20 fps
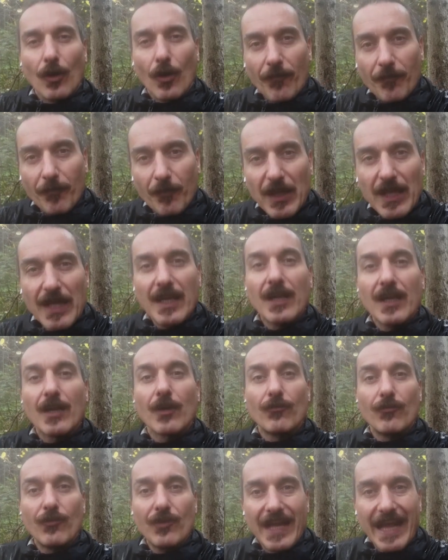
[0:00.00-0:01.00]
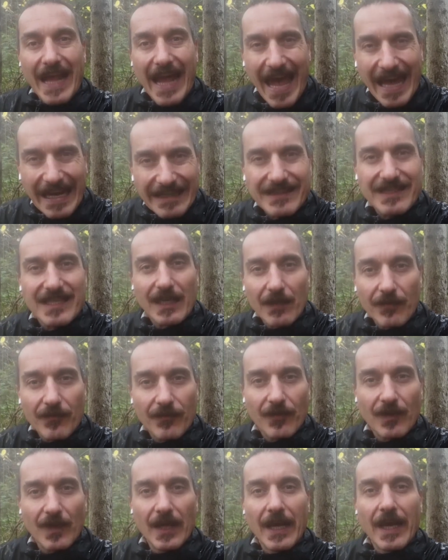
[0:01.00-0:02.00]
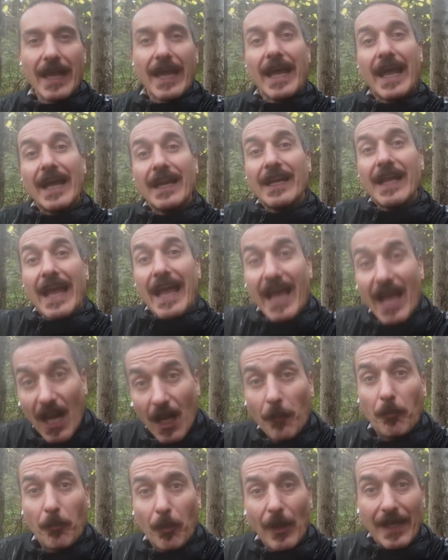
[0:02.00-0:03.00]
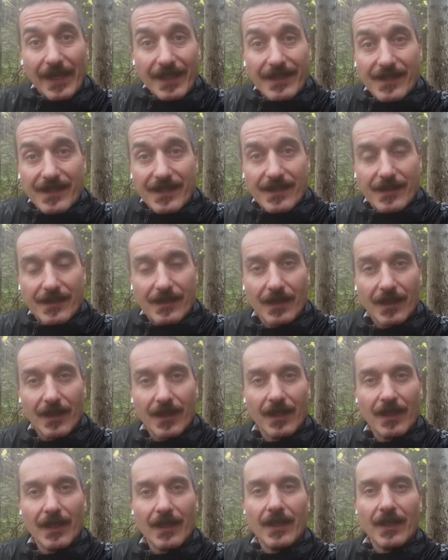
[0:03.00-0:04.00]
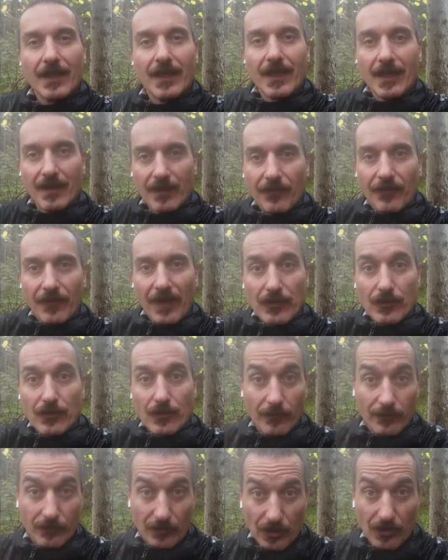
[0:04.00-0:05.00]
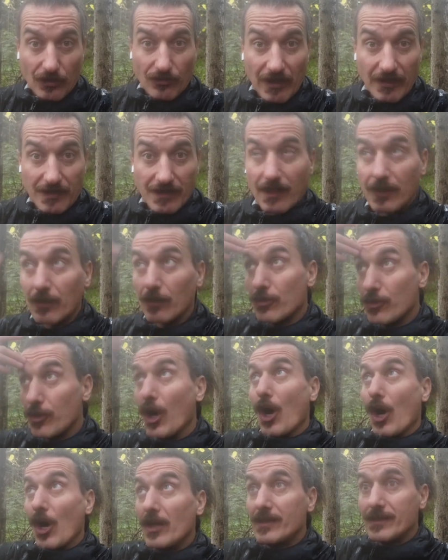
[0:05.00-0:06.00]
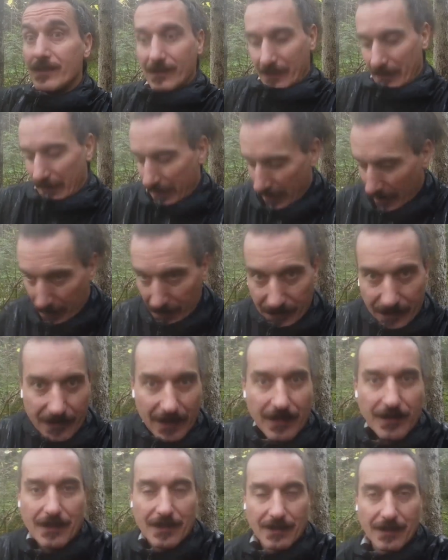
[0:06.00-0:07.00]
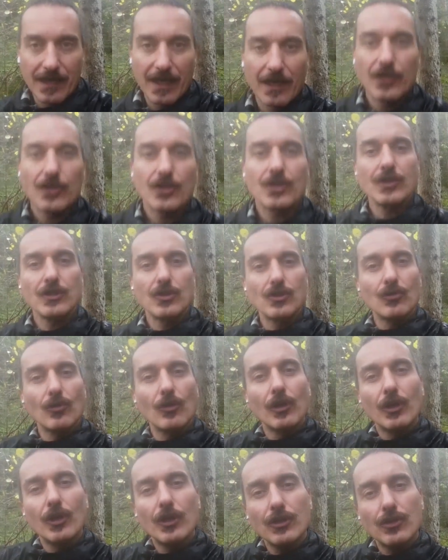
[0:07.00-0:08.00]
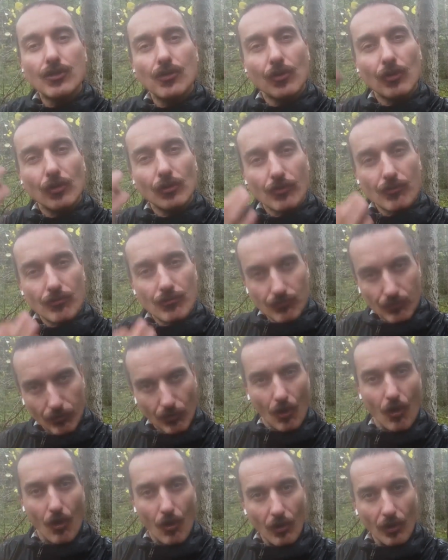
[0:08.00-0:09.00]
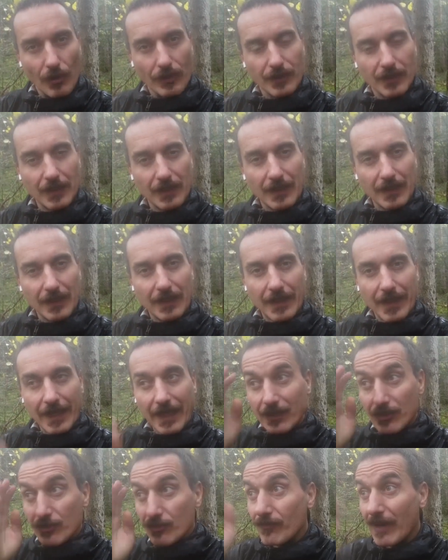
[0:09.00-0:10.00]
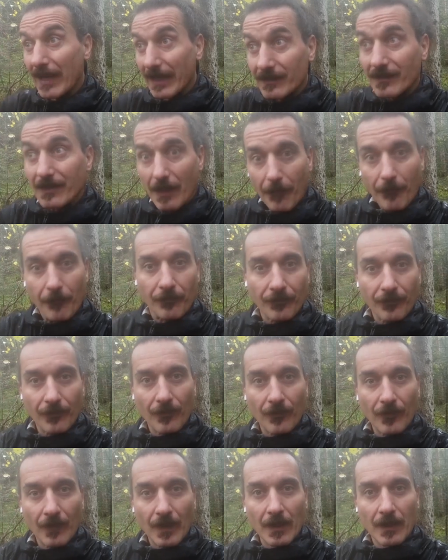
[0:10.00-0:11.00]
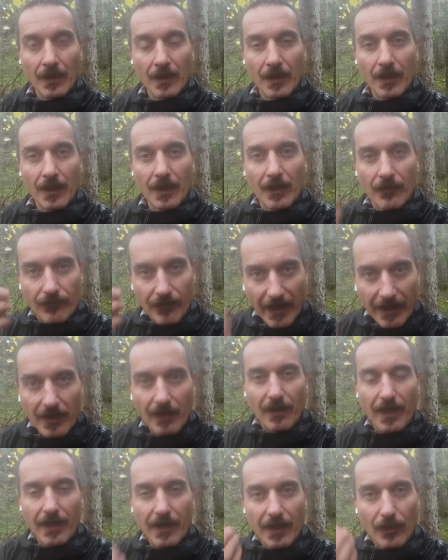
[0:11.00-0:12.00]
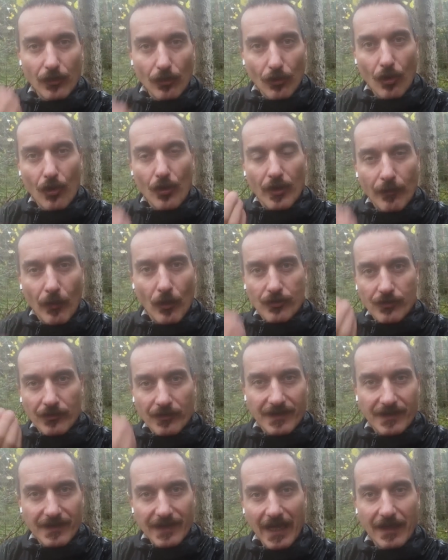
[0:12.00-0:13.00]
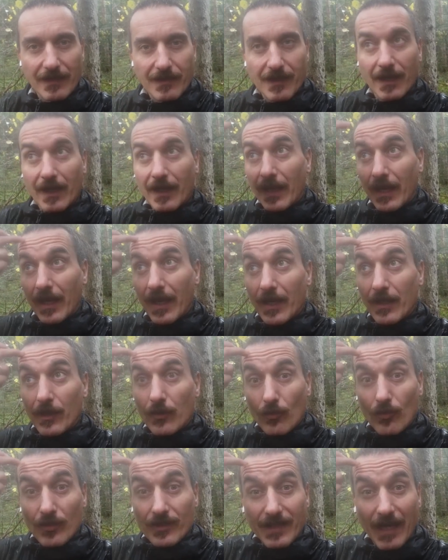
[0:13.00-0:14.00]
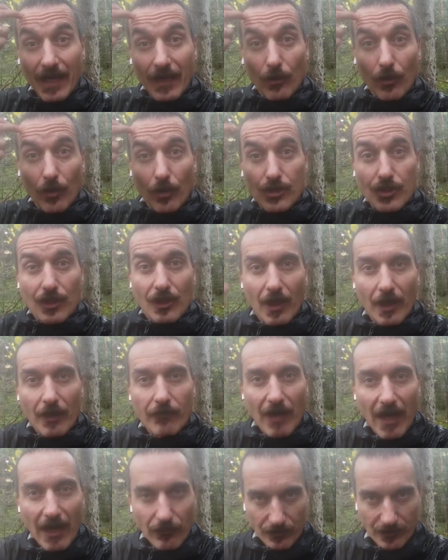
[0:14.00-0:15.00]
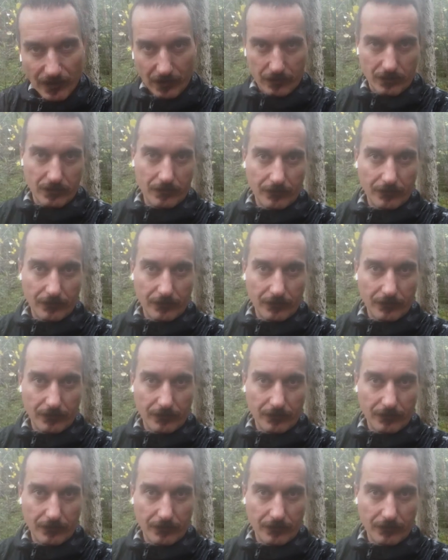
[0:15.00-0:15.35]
of being reactive and helpless in the face of distressing thoughts and sensations, you learn to control and direct them, regulating your own emotional state and your psychological arousal.